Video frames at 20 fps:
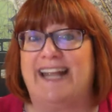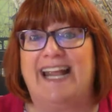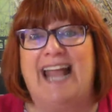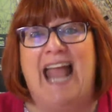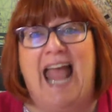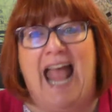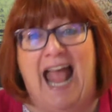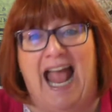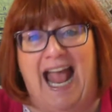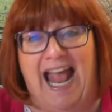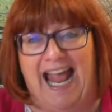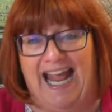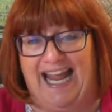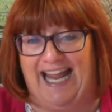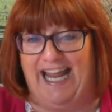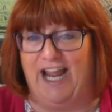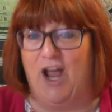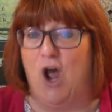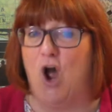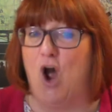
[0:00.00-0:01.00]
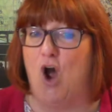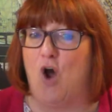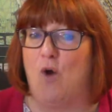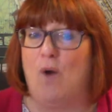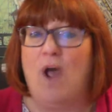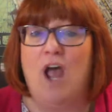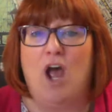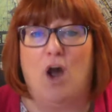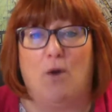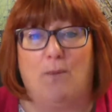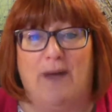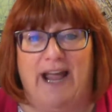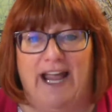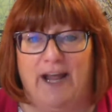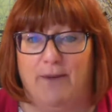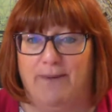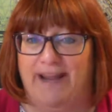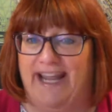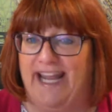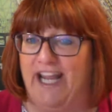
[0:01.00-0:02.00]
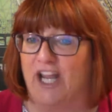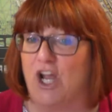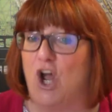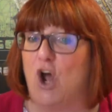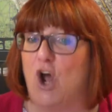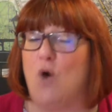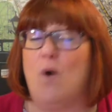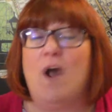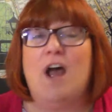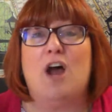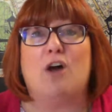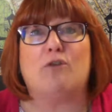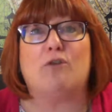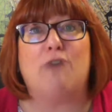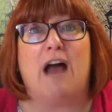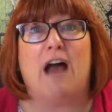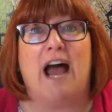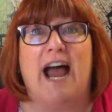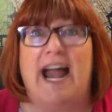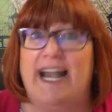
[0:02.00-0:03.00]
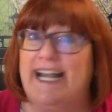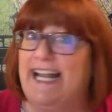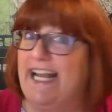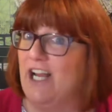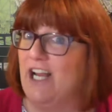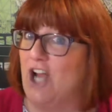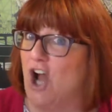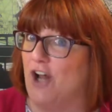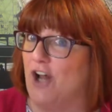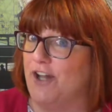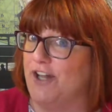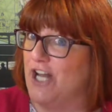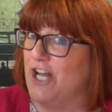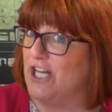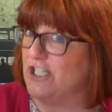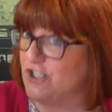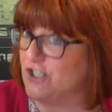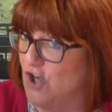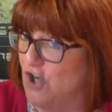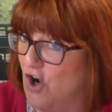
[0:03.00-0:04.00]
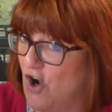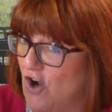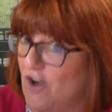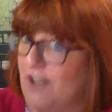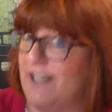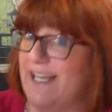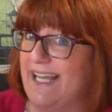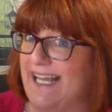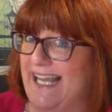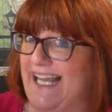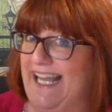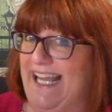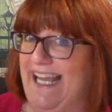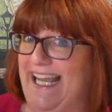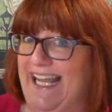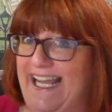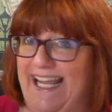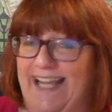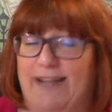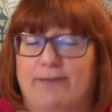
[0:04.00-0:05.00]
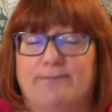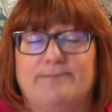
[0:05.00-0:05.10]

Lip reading: hey ho, away we go, riding on the donkey.